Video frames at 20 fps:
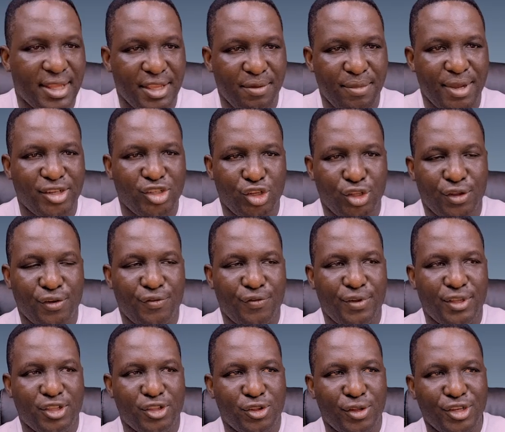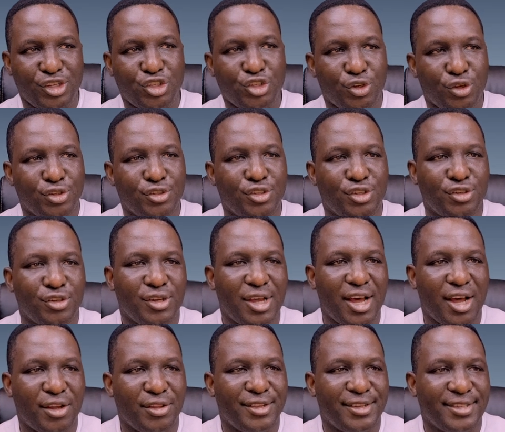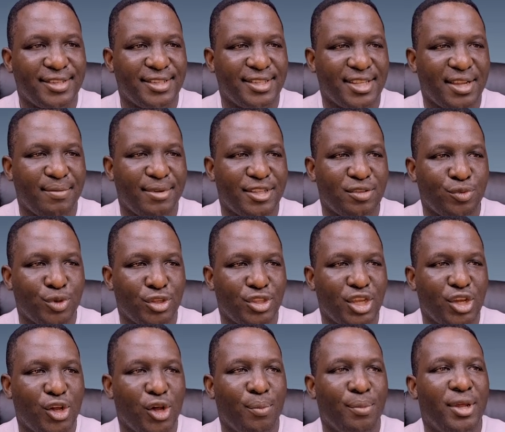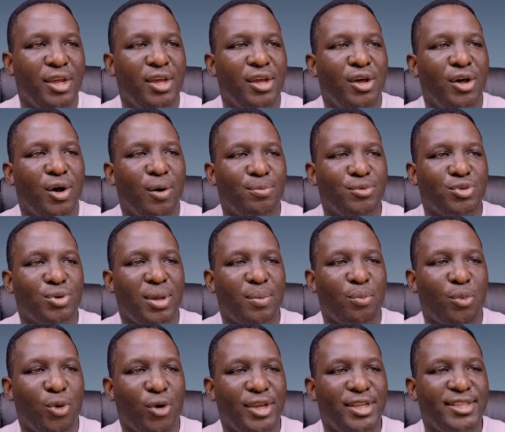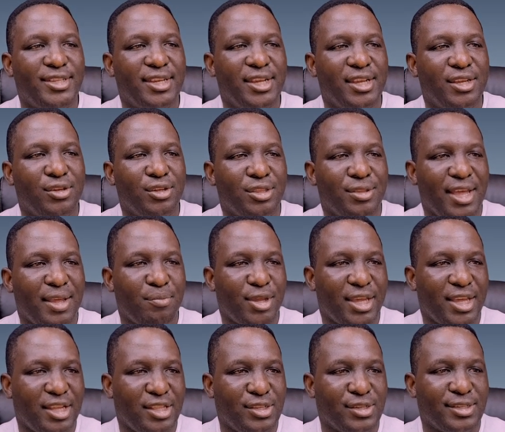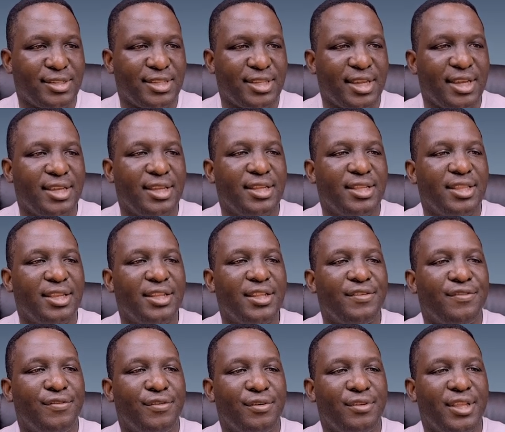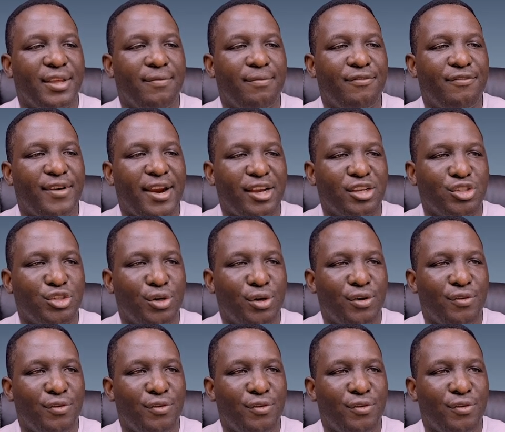animation of it, so it shows you how the system is building up to a point, you then begin to see the fracture